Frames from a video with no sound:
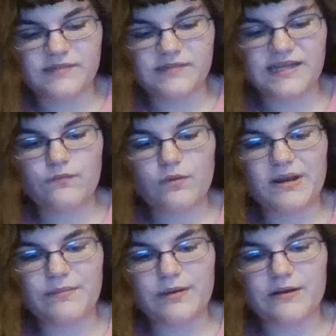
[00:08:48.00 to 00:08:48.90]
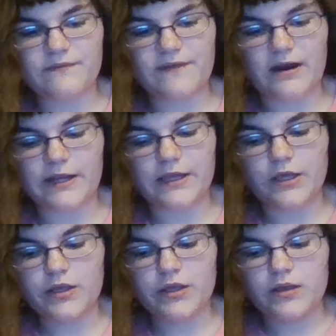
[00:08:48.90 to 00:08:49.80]
he didn't want me to be on a very,
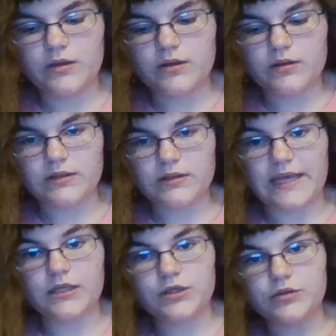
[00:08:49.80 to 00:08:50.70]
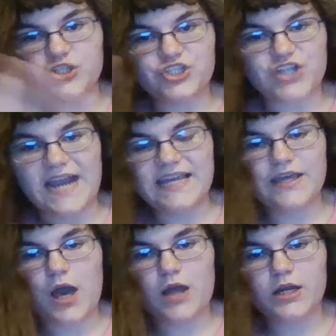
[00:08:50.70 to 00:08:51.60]
like, shiny
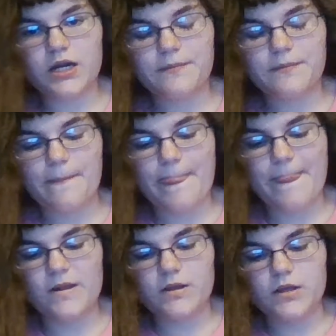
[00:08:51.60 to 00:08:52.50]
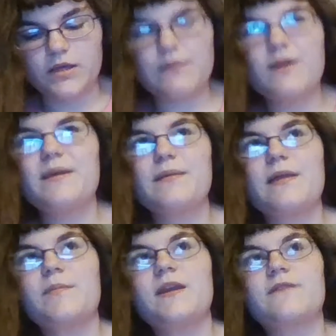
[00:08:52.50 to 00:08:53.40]
color. He wanted me to,
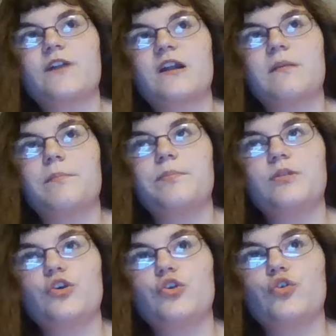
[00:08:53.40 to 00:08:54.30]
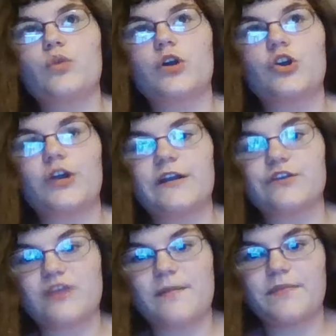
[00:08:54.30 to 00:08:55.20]
like, be in front of blue or green or
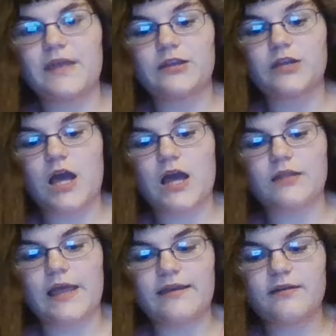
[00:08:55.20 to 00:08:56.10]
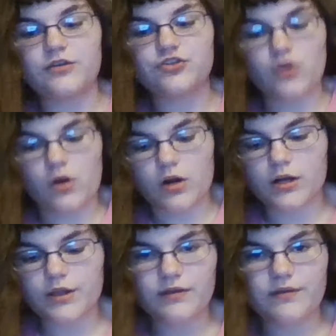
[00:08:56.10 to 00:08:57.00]
something, not, like,
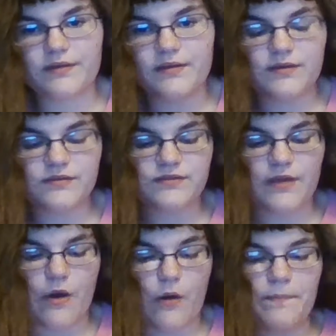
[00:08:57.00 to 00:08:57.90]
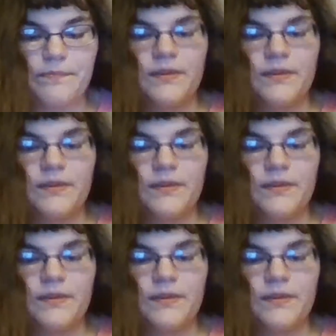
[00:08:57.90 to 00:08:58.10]
dark. So